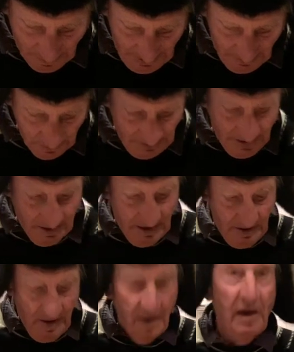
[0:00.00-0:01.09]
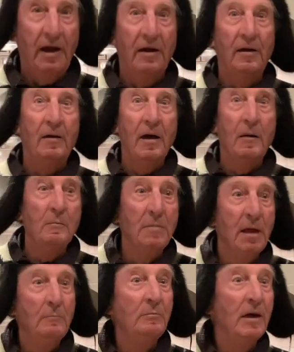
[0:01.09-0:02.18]
that's it. So how
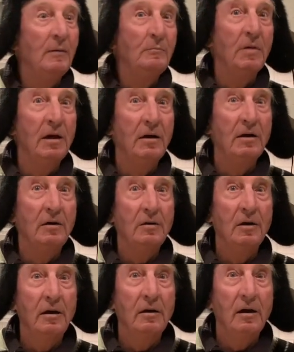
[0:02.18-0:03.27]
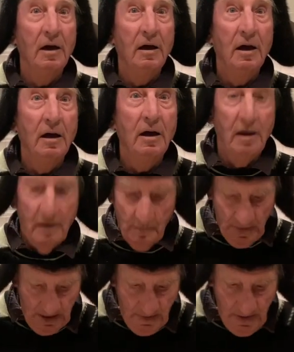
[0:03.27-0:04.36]
would you start the process,
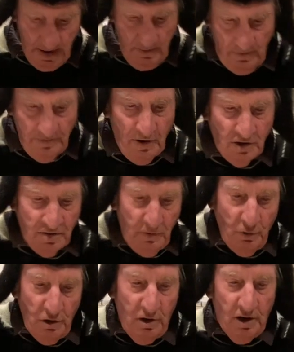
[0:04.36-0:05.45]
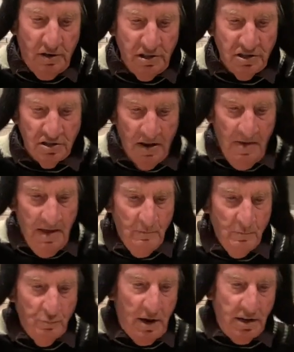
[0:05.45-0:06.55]
Grandad? First of all, you've got to just
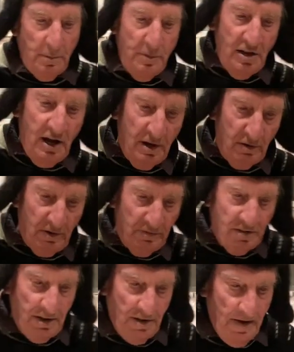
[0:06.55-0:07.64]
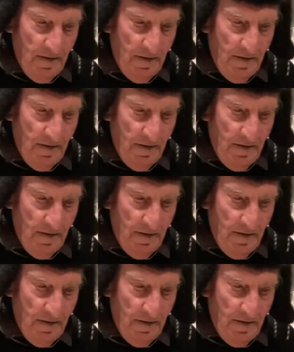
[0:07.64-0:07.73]
take the banana off the